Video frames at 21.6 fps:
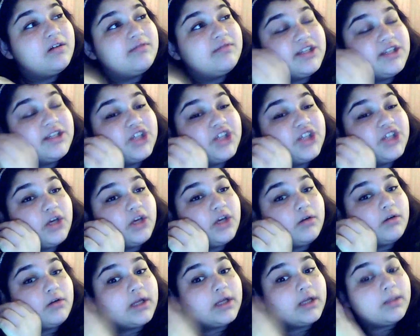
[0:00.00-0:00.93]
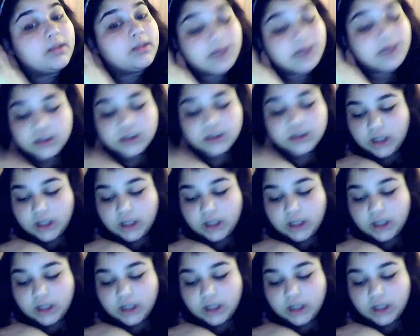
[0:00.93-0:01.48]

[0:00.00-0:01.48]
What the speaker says: Which like really pink.